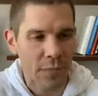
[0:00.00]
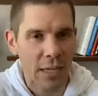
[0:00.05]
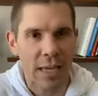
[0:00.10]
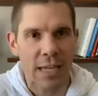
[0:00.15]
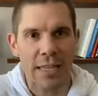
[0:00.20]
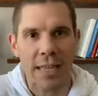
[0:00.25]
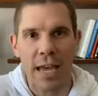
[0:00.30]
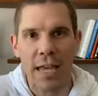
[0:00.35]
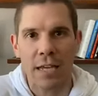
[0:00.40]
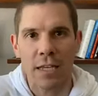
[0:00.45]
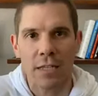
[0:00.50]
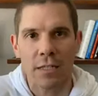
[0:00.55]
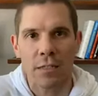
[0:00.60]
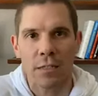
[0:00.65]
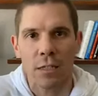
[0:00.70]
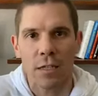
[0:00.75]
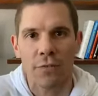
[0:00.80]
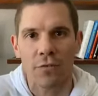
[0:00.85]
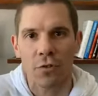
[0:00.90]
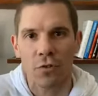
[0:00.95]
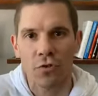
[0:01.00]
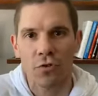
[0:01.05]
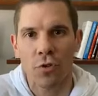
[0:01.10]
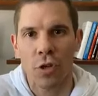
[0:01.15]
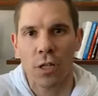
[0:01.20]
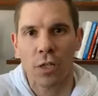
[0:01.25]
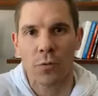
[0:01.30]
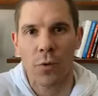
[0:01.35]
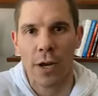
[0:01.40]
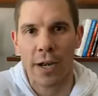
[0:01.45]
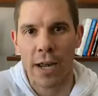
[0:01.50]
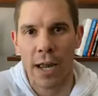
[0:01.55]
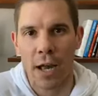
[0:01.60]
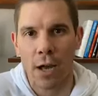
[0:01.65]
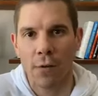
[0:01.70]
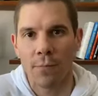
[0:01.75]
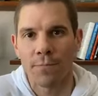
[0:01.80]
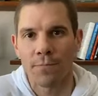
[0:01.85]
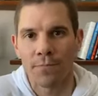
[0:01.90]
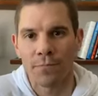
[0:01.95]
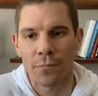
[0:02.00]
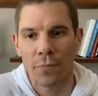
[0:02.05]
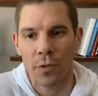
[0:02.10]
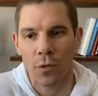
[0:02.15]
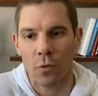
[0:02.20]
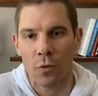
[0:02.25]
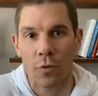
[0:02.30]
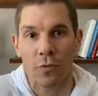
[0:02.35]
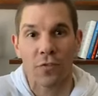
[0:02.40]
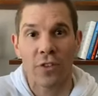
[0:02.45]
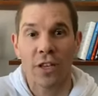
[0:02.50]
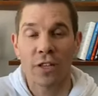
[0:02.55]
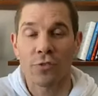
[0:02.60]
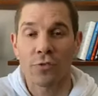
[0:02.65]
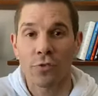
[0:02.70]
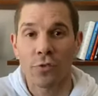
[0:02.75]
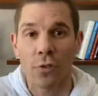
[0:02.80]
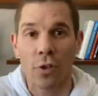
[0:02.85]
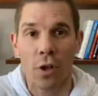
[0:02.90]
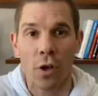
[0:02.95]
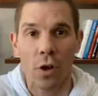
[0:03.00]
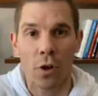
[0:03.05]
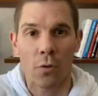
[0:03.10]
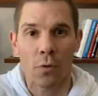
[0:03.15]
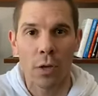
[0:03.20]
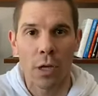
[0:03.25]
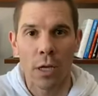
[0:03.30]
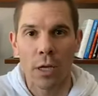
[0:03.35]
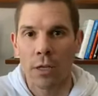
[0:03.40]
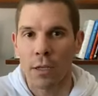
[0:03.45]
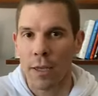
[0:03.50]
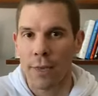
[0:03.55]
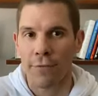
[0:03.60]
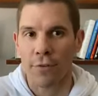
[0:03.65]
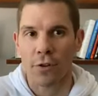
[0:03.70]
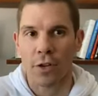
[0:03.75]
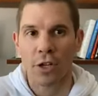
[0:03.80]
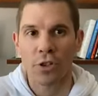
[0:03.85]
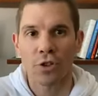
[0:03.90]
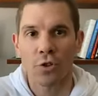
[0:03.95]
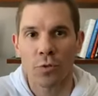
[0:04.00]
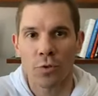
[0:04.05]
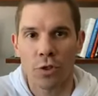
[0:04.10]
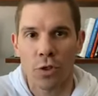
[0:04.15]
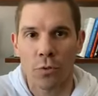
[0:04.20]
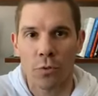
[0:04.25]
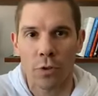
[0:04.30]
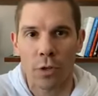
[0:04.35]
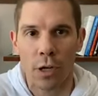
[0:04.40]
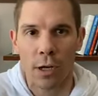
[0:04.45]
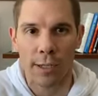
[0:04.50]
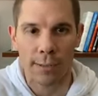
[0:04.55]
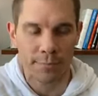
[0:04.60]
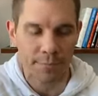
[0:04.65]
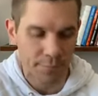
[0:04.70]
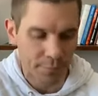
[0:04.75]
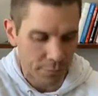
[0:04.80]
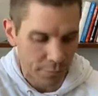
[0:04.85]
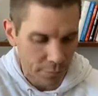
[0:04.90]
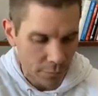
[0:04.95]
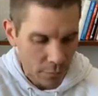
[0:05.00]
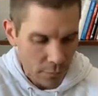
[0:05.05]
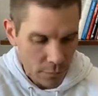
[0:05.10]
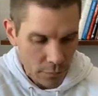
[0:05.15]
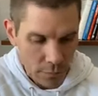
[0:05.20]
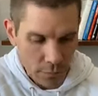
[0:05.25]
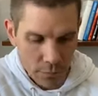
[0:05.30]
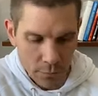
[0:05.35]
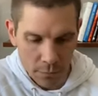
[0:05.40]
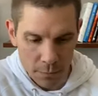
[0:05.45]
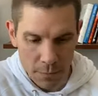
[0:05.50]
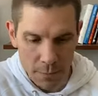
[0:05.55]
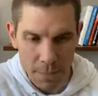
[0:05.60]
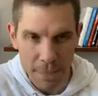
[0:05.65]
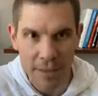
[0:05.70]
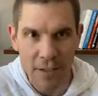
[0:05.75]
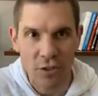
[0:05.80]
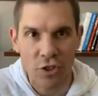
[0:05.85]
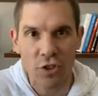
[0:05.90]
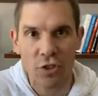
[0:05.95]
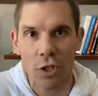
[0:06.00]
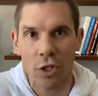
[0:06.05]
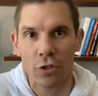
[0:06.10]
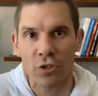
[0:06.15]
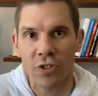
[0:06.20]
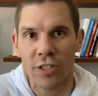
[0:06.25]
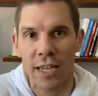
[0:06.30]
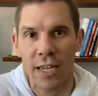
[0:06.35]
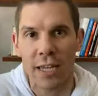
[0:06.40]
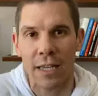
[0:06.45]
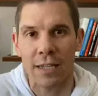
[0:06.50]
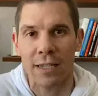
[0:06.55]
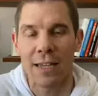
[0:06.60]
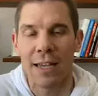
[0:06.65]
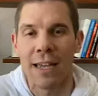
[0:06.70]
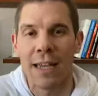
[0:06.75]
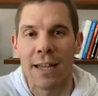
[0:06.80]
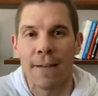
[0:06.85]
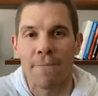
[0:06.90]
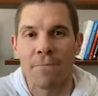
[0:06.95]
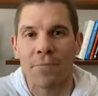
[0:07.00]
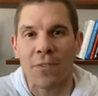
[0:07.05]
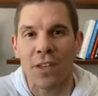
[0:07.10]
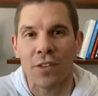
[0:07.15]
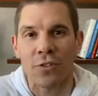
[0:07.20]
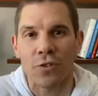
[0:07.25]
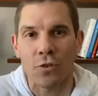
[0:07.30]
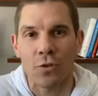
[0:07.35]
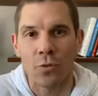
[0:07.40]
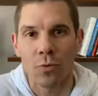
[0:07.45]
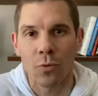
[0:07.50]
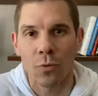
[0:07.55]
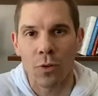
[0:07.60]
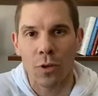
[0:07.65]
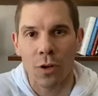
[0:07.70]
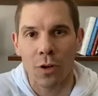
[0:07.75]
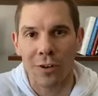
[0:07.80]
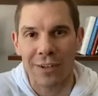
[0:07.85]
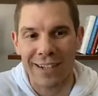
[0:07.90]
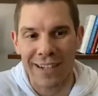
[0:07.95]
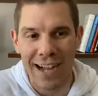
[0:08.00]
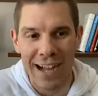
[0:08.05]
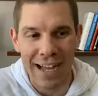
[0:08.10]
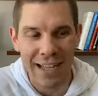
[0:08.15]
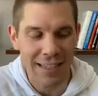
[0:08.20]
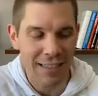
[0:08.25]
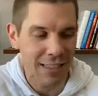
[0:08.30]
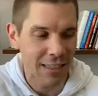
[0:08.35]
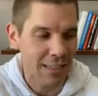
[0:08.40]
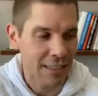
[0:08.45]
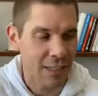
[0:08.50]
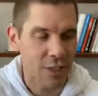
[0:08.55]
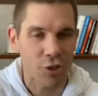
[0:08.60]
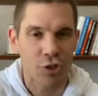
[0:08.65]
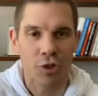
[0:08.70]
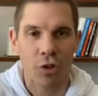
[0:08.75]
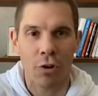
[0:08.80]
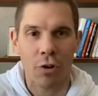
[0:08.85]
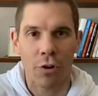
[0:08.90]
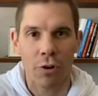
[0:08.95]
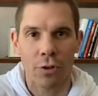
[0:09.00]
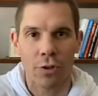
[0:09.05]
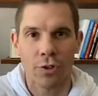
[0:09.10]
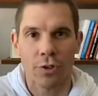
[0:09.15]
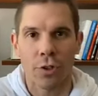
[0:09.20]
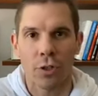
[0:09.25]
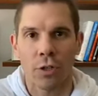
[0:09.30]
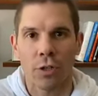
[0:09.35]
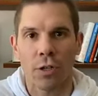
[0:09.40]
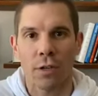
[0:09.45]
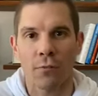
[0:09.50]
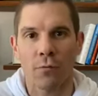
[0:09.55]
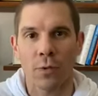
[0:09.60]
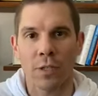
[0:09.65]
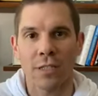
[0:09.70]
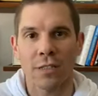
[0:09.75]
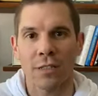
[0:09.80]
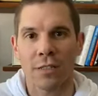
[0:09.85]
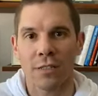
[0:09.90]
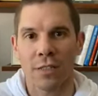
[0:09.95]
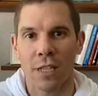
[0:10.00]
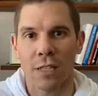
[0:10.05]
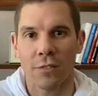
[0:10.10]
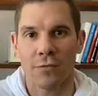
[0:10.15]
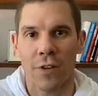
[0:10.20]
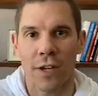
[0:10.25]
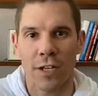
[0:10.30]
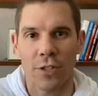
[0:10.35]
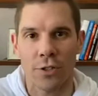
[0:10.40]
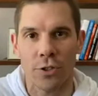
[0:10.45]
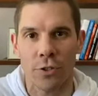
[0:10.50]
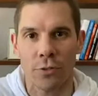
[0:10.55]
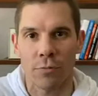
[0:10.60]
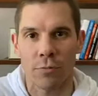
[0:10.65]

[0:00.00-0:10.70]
And that is, if you're struggling right now, or if things are slow, if you're not sure what's going on, just understand that you are not in charge of when success finds you.